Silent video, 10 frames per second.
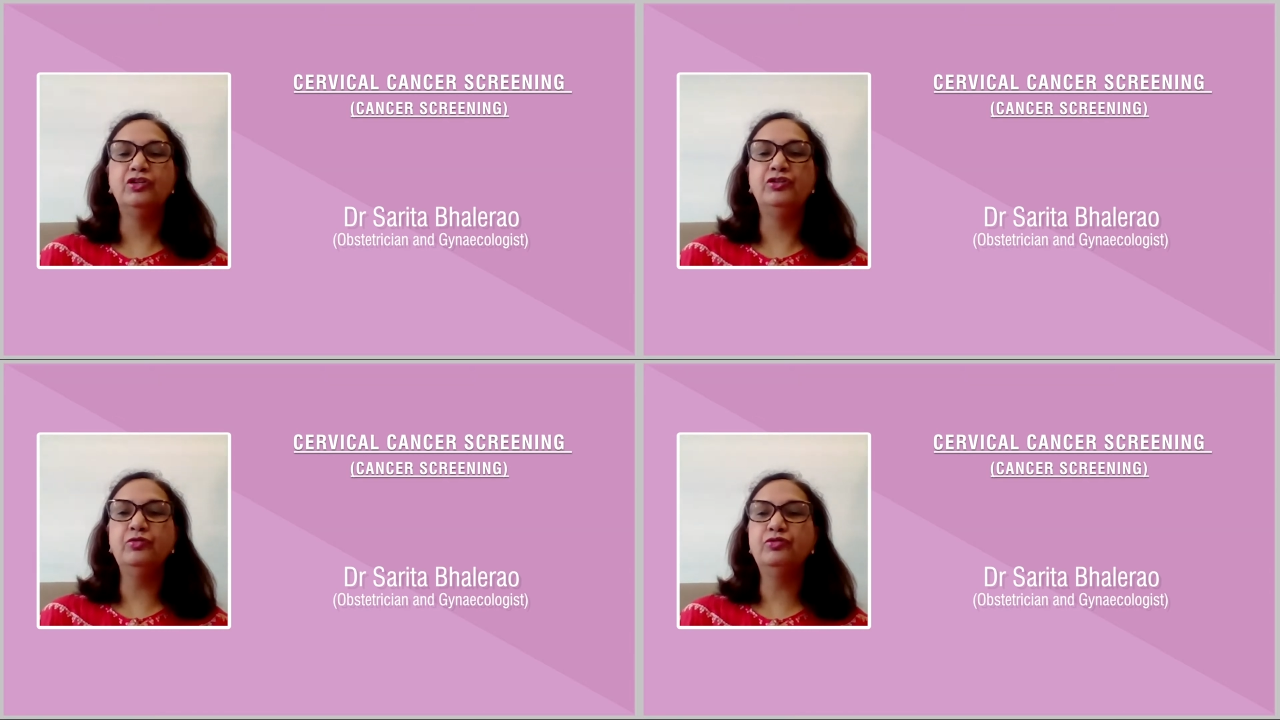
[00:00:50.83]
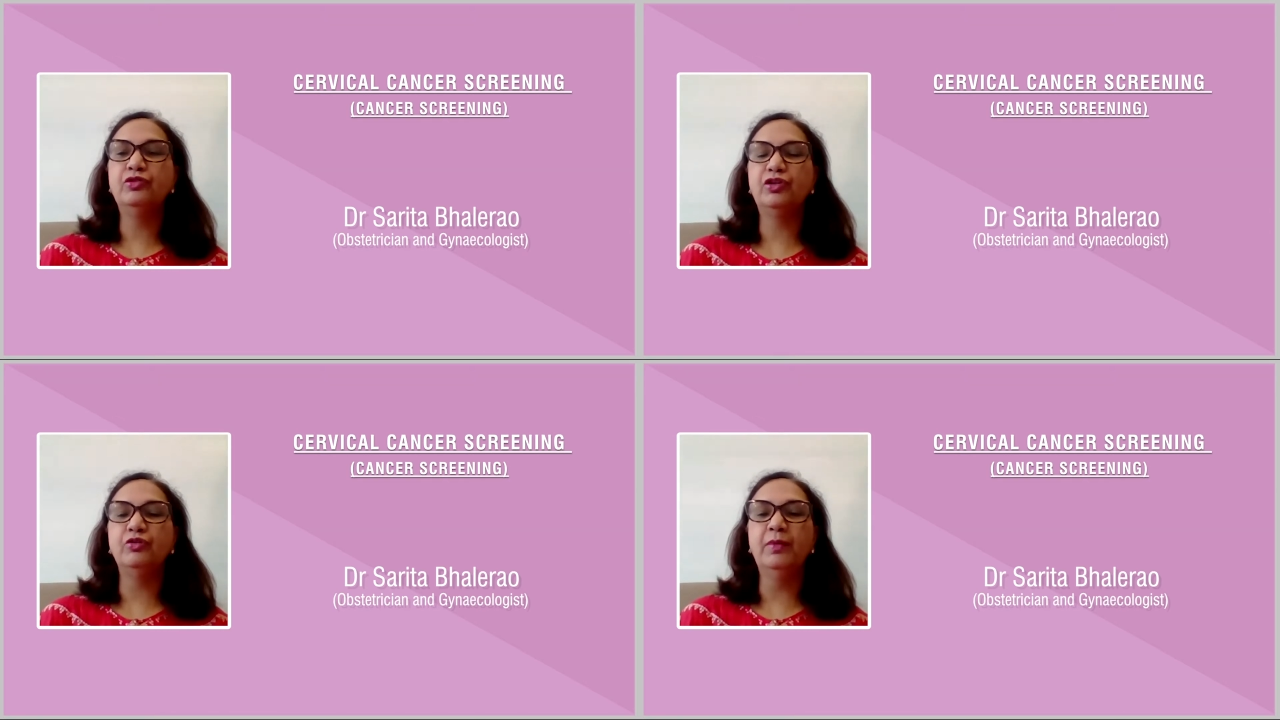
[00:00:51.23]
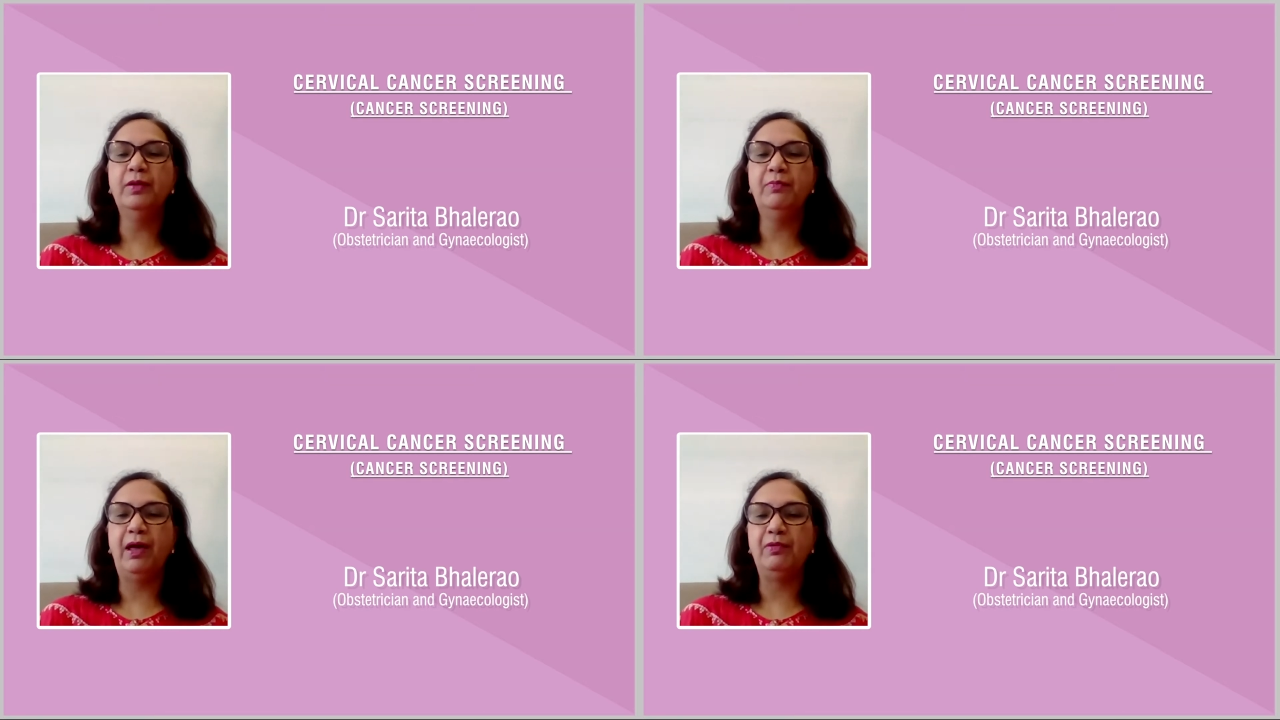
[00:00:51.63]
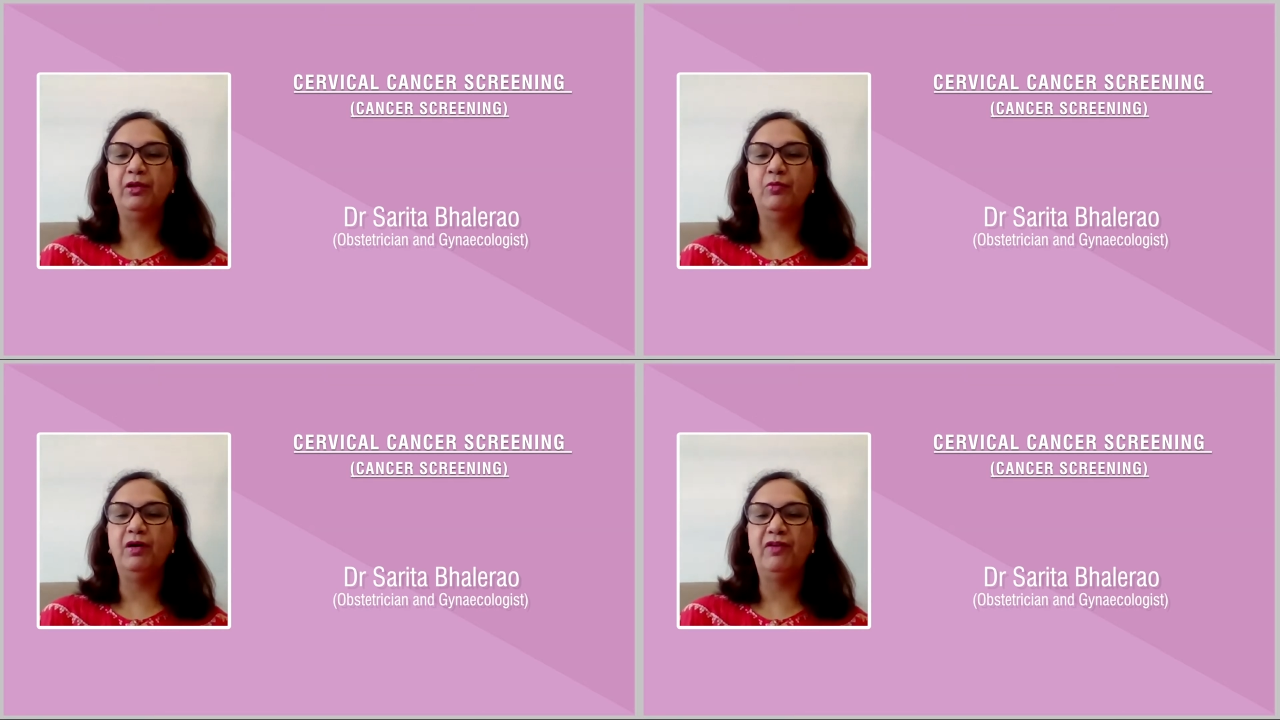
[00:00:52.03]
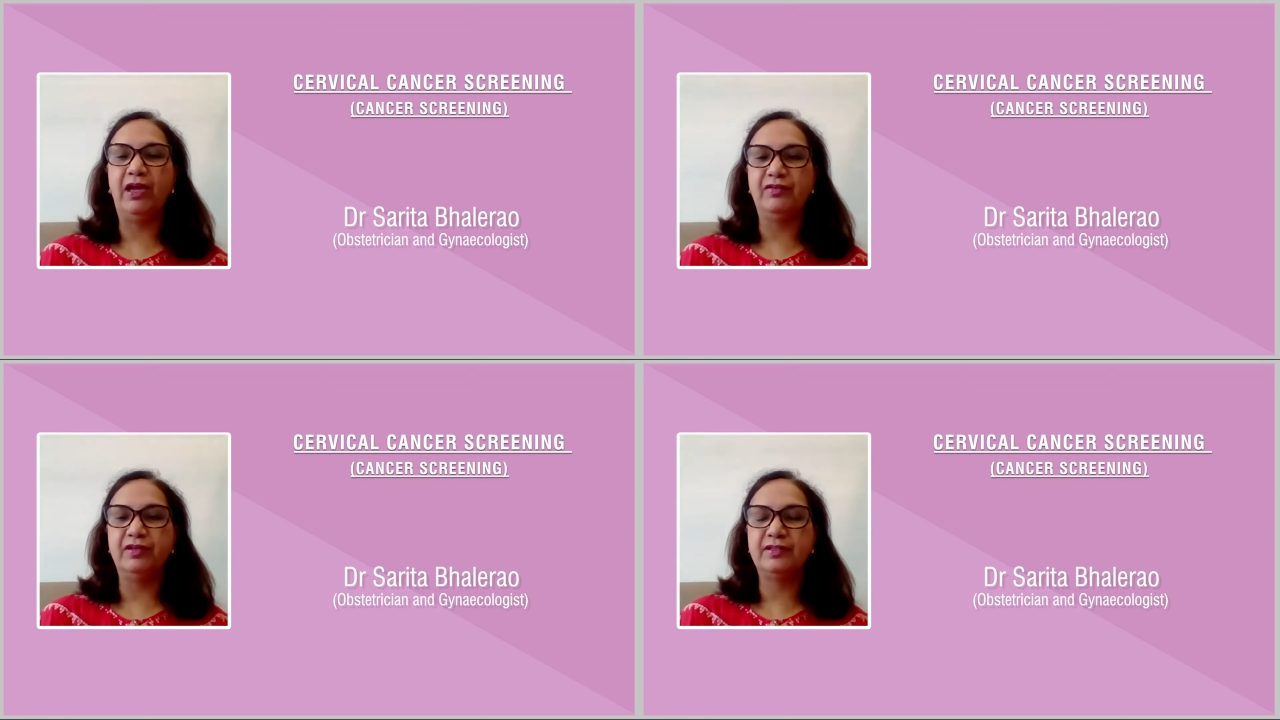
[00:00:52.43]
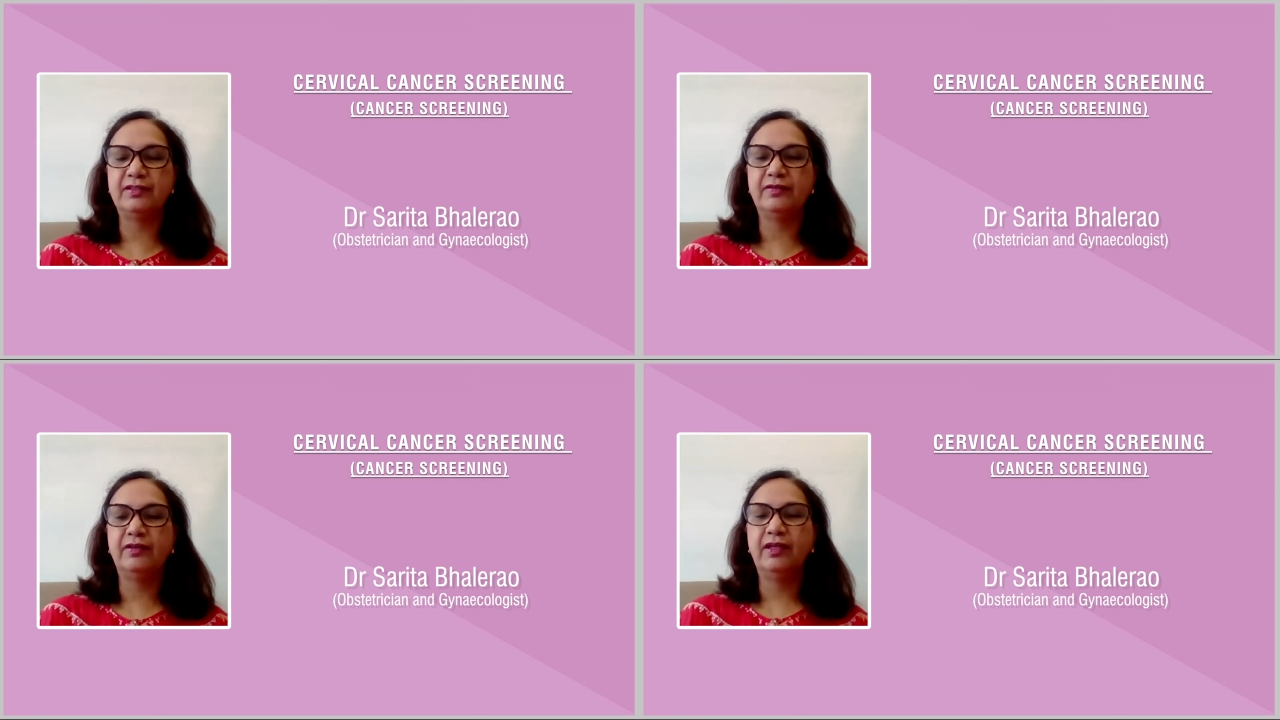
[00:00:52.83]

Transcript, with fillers: due to the human papillomavirus.